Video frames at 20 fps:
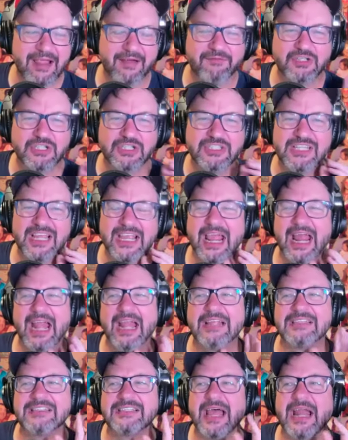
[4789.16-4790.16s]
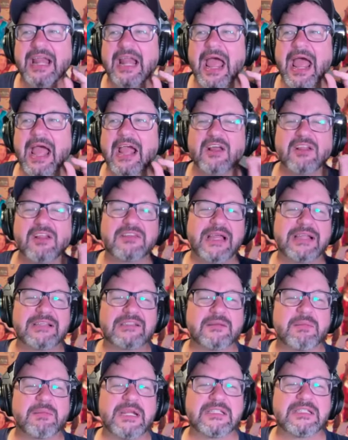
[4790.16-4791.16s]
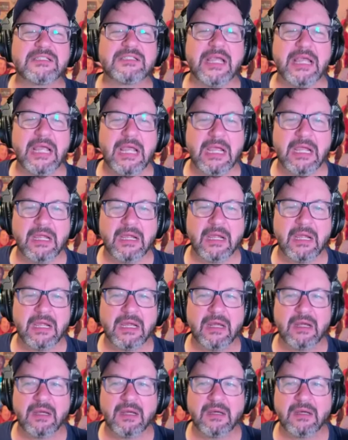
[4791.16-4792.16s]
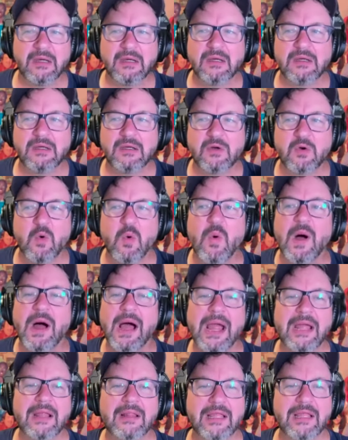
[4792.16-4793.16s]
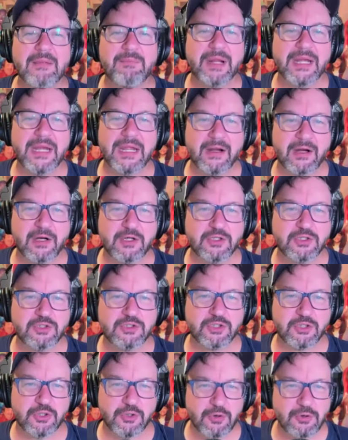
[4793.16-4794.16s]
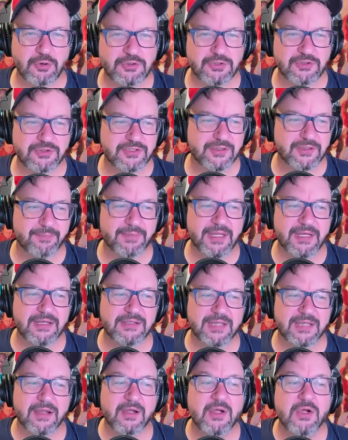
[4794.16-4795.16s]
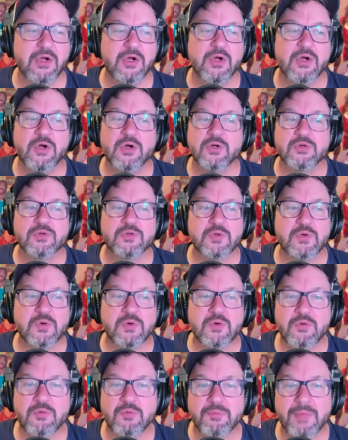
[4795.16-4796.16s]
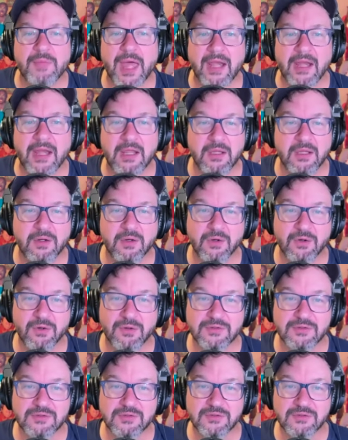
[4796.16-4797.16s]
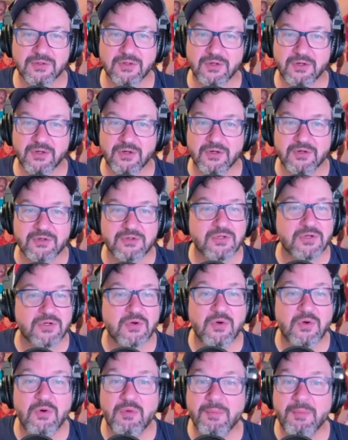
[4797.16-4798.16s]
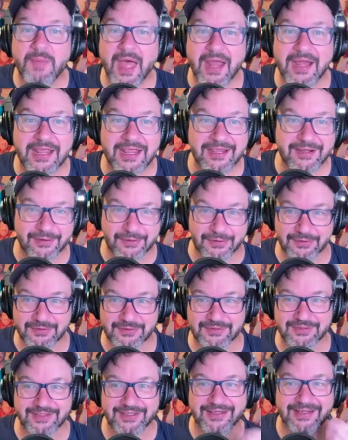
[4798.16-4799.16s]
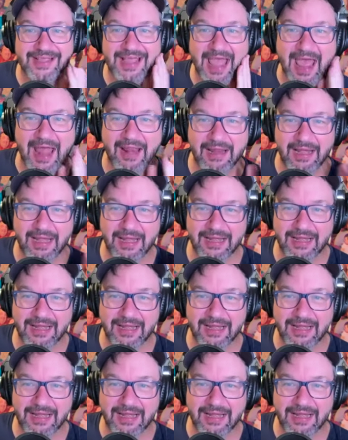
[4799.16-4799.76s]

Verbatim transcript: of just like and it's that echo like somebody singing in quietly but in a church or something. He's like too many cooks too many cooks. And then